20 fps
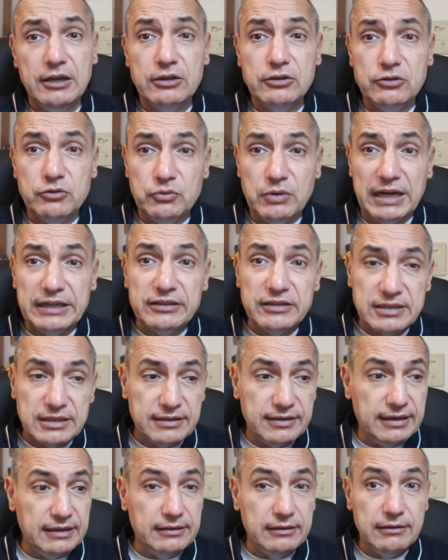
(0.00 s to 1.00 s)
to
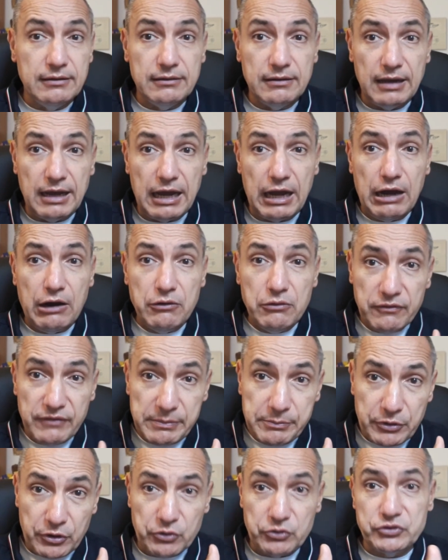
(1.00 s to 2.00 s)
understand how the
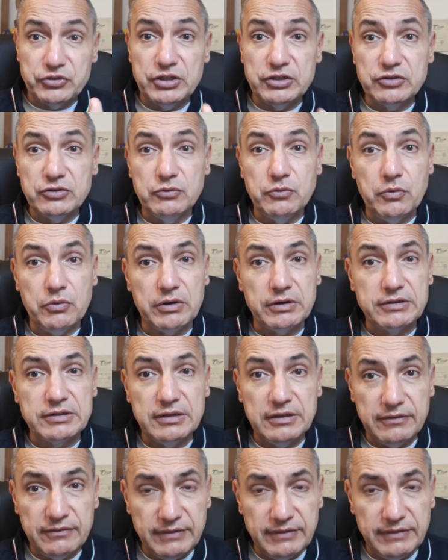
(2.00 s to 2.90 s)
process works.